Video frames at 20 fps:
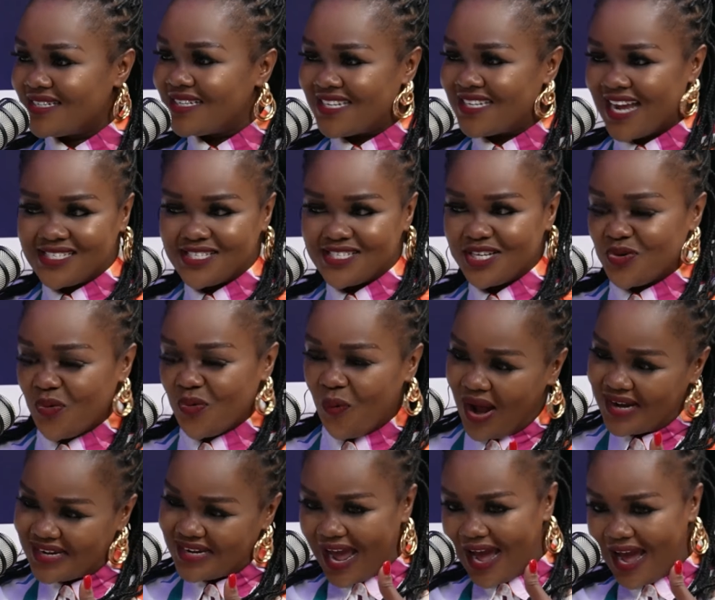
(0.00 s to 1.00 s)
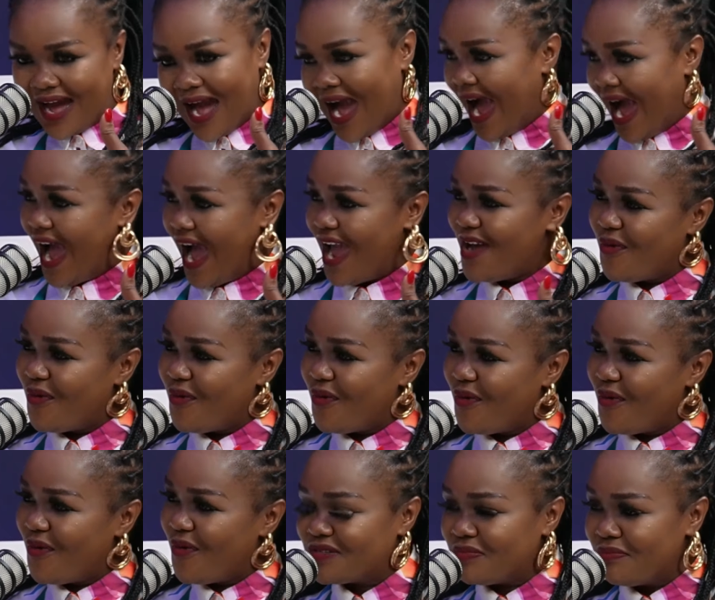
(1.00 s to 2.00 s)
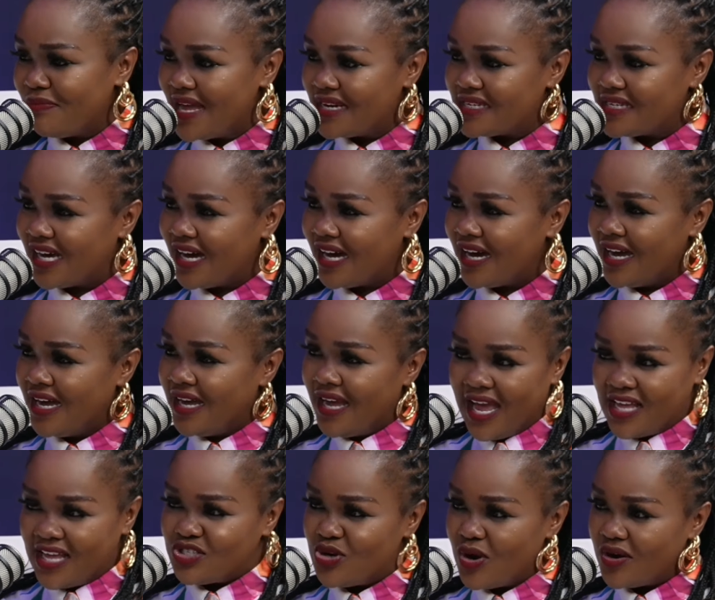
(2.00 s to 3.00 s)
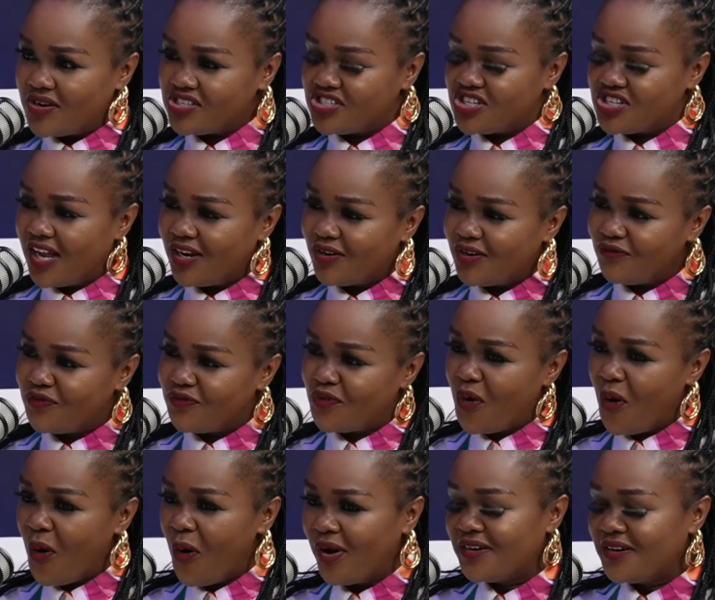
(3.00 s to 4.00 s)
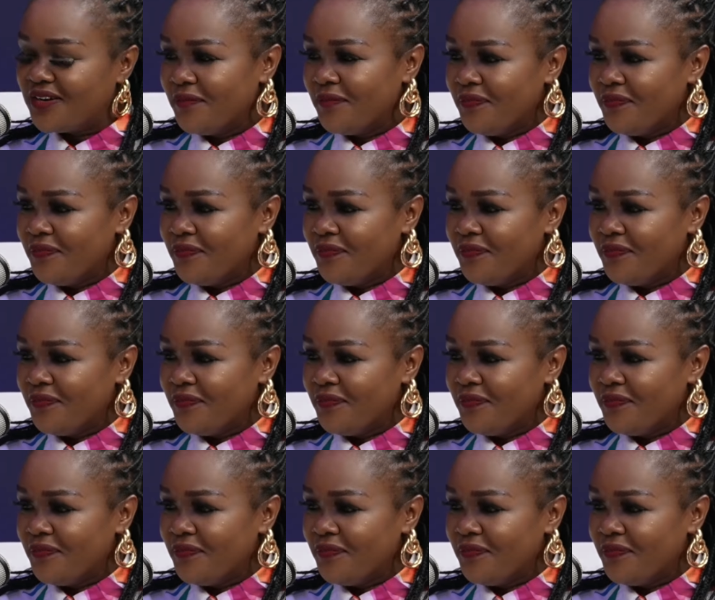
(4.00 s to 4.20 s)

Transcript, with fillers: Doesn't what I want matter as you are a child of God?